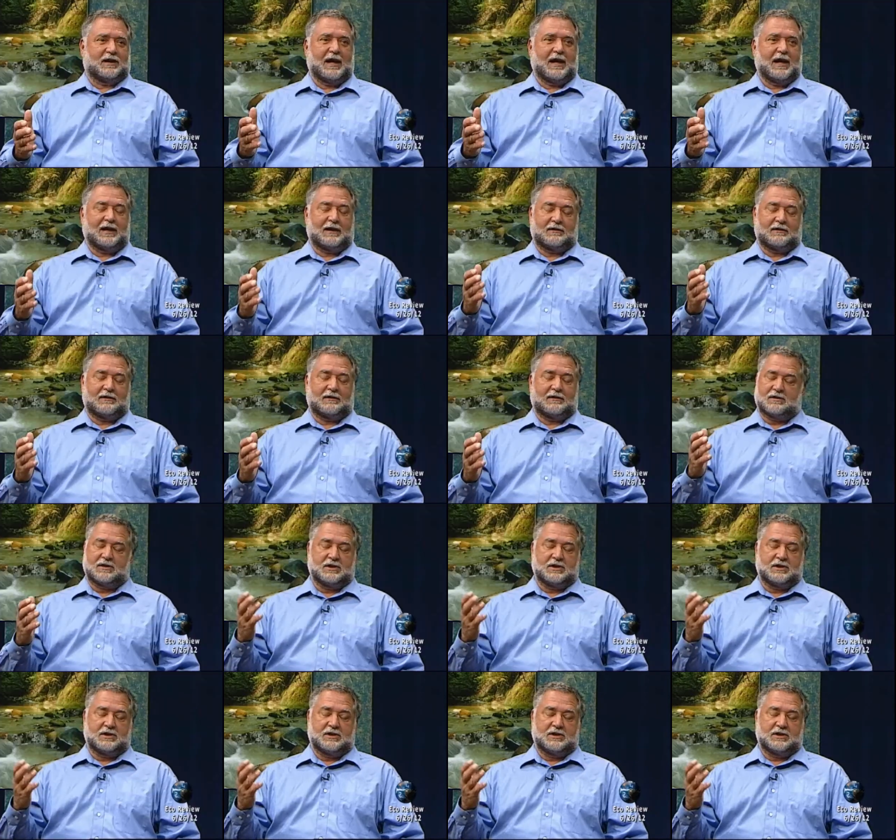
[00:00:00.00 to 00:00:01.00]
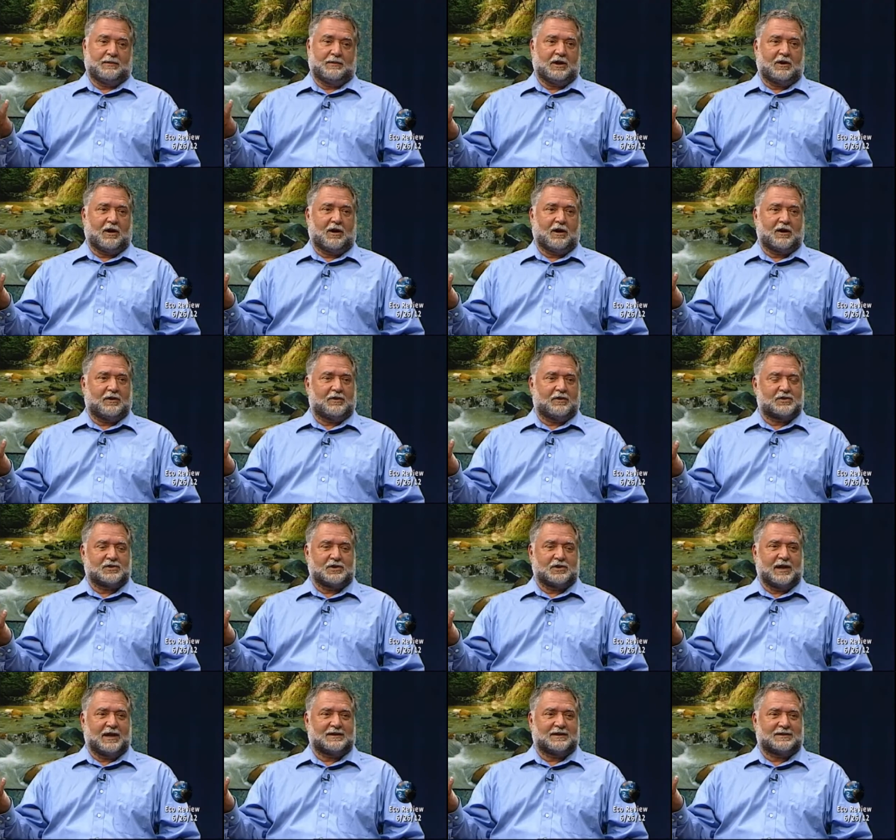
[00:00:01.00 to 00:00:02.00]
like since Jimmy Carter,
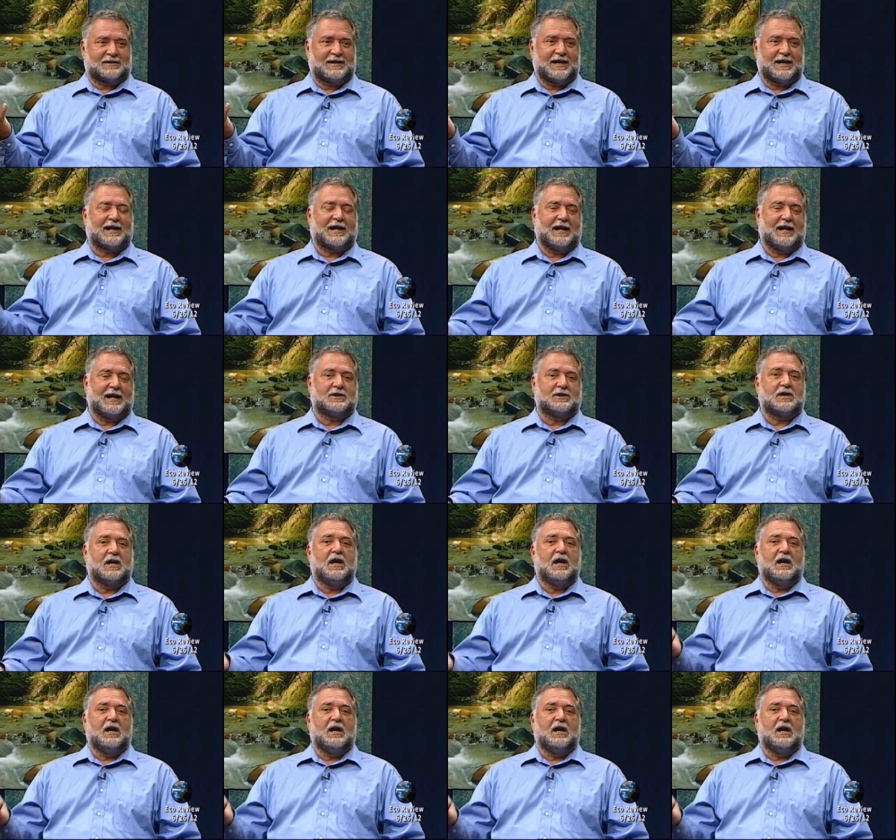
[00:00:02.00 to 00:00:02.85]
so that's decades.